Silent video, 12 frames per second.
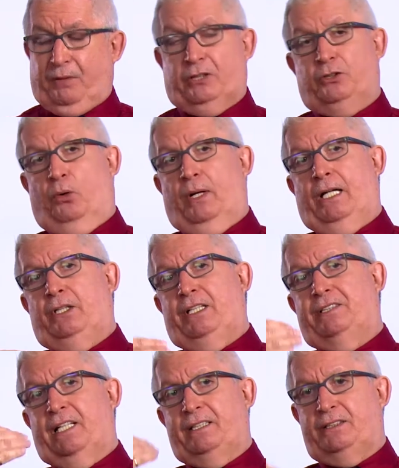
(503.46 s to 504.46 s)
So what I did
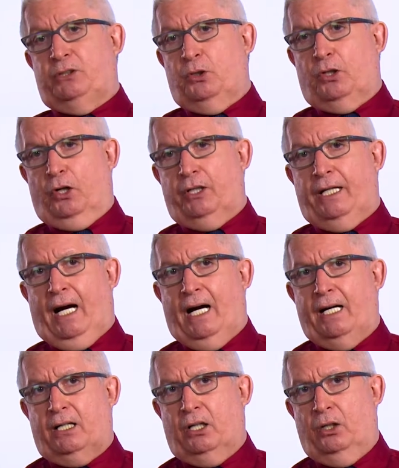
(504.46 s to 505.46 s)
is I took all the
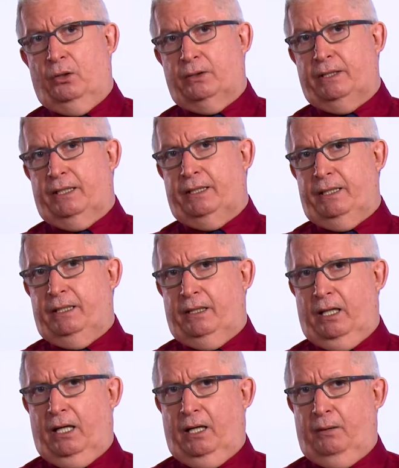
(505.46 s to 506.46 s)
R code that the
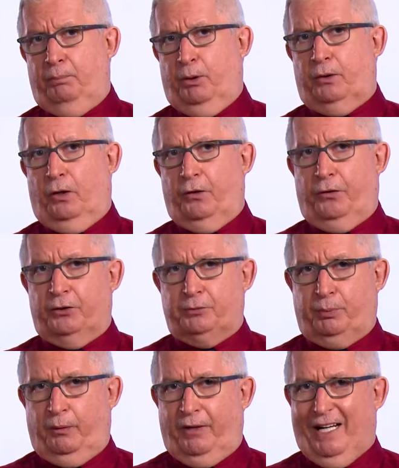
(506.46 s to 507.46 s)
book authors
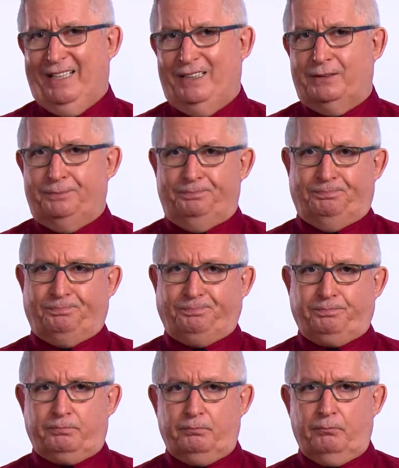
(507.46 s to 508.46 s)
provided,
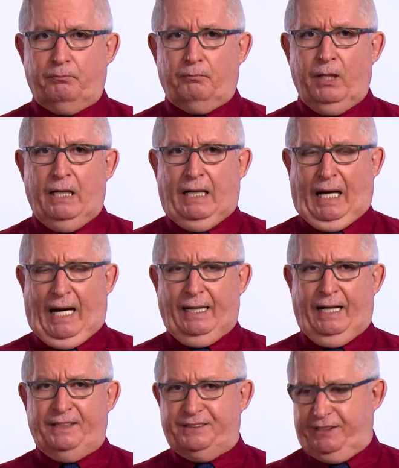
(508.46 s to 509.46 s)

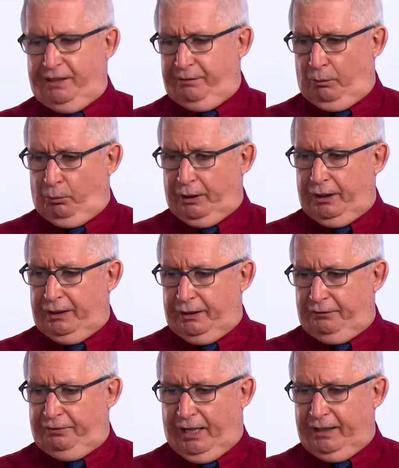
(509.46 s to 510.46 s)
and I saved it with a
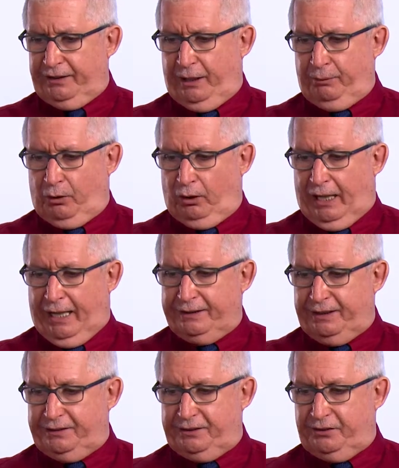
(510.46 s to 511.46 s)
file name called
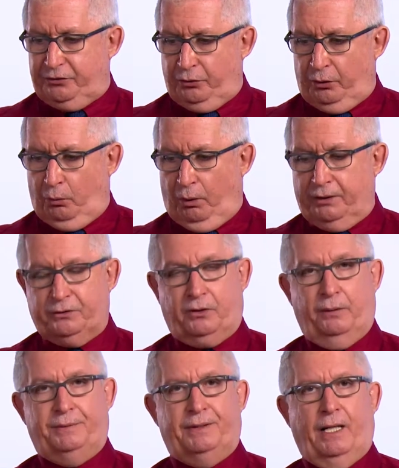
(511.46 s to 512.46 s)
iTech621
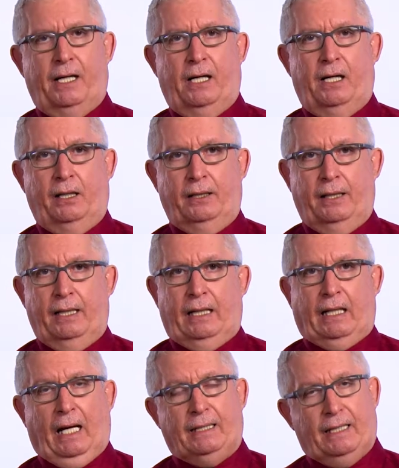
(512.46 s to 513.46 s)
scripts.R.
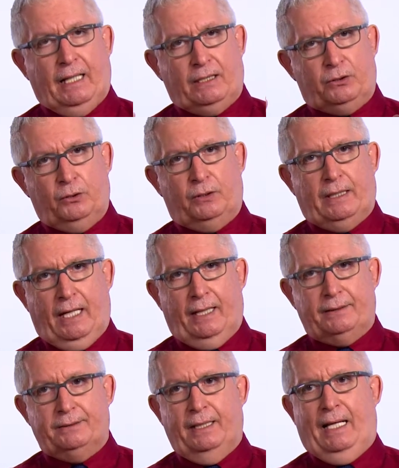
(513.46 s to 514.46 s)
And then I took
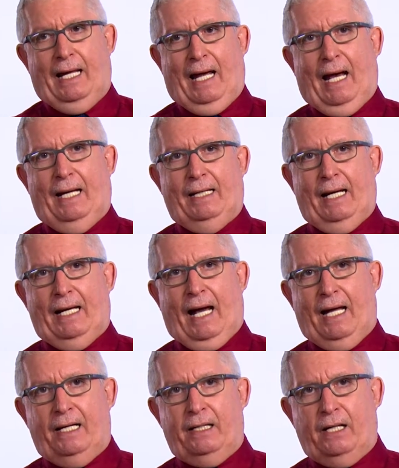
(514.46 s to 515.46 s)
that and I
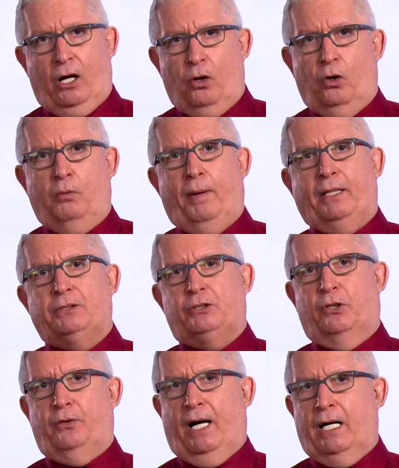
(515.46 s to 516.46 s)
added a whole
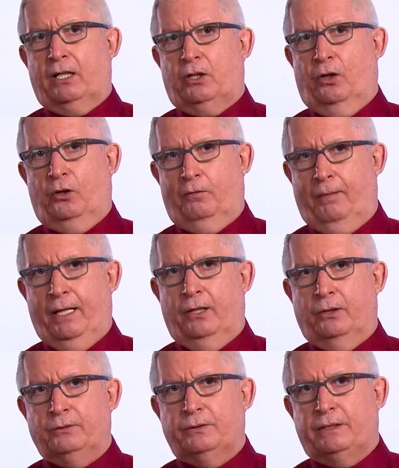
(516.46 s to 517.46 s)
bunch of R code of my
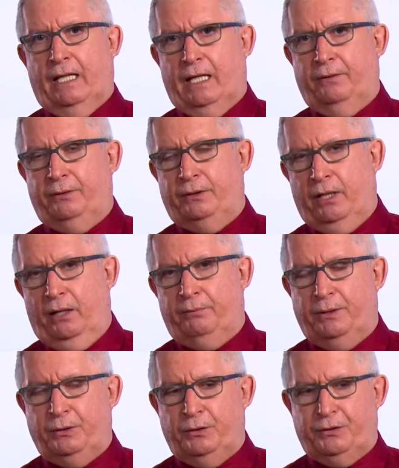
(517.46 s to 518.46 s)
own that I've
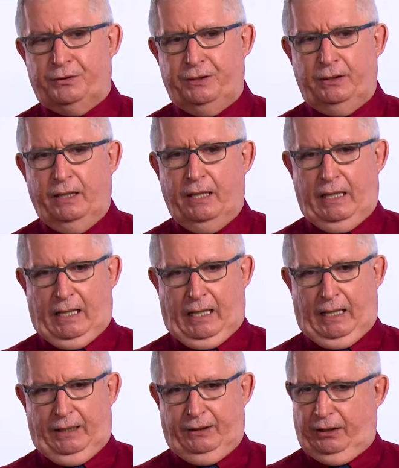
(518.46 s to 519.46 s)
been using.
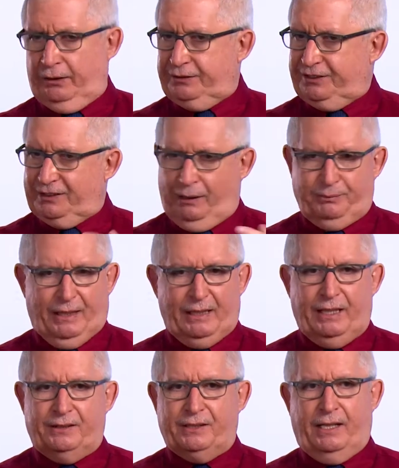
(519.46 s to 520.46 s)
There are some
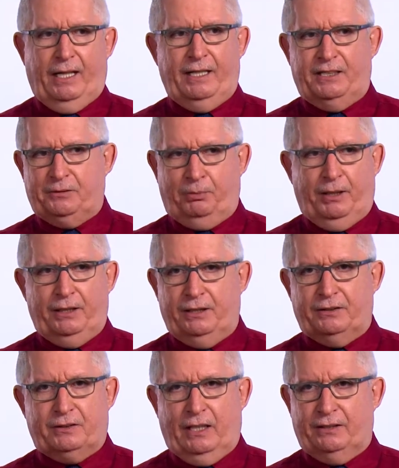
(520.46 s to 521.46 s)
techniques that I explain in
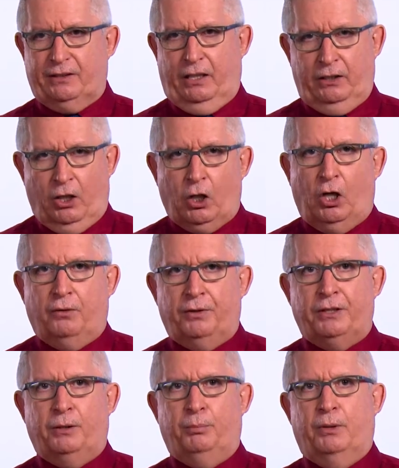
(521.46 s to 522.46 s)
this class that are not
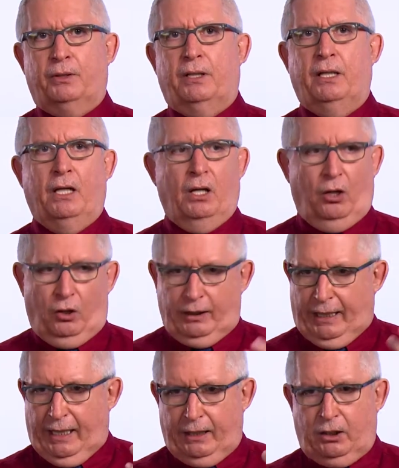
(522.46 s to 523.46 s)
covered in the book. All
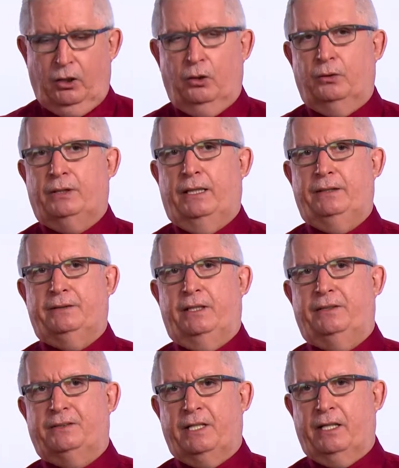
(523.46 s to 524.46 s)
that R code,
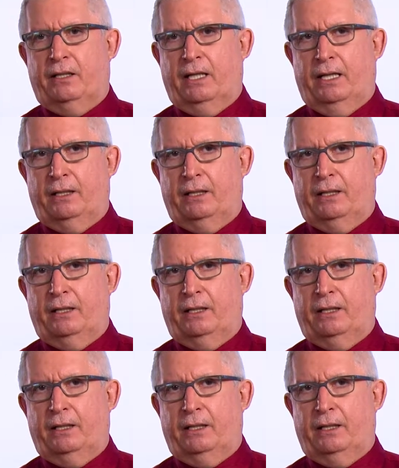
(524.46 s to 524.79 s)
it's there.